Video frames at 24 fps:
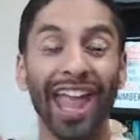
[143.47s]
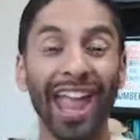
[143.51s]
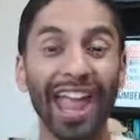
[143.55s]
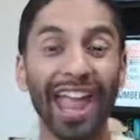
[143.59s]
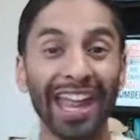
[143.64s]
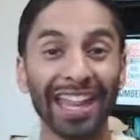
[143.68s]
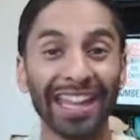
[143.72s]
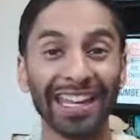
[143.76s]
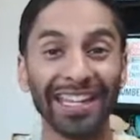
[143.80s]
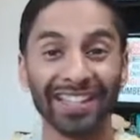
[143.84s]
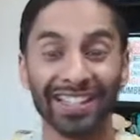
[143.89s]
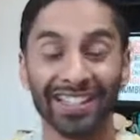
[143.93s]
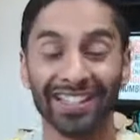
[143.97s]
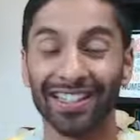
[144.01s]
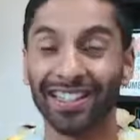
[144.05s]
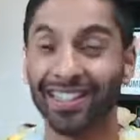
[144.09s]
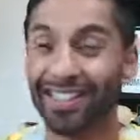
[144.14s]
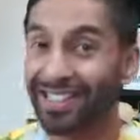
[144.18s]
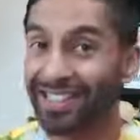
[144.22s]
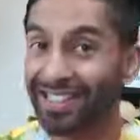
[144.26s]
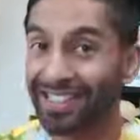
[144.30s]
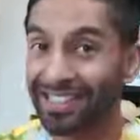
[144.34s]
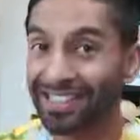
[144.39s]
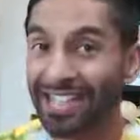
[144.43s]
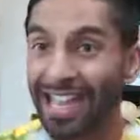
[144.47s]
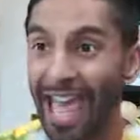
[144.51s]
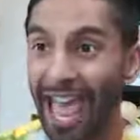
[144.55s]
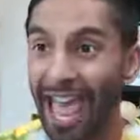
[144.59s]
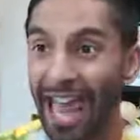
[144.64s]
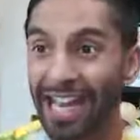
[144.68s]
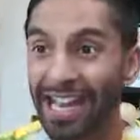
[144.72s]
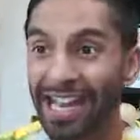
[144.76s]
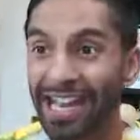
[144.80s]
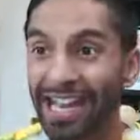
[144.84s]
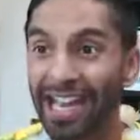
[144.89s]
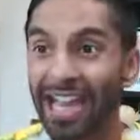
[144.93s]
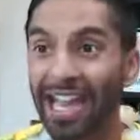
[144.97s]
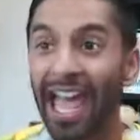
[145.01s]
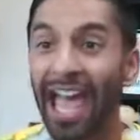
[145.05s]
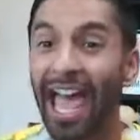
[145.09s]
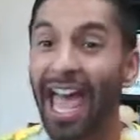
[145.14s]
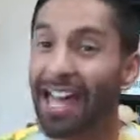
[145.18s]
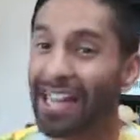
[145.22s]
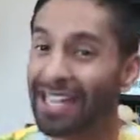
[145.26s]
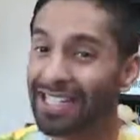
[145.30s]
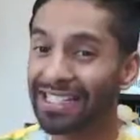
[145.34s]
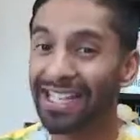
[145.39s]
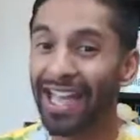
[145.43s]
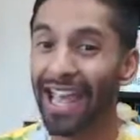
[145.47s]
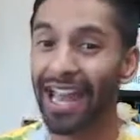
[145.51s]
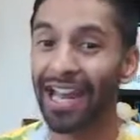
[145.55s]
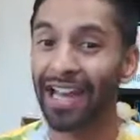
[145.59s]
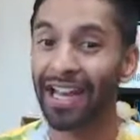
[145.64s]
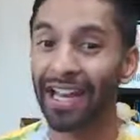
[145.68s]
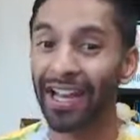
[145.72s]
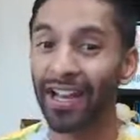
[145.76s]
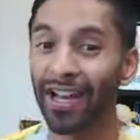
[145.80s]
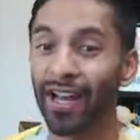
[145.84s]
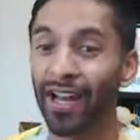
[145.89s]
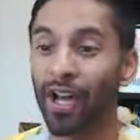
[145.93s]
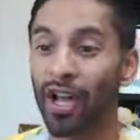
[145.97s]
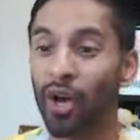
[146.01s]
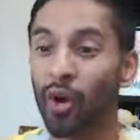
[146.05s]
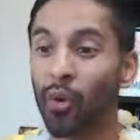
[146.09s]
8, 10 and 10.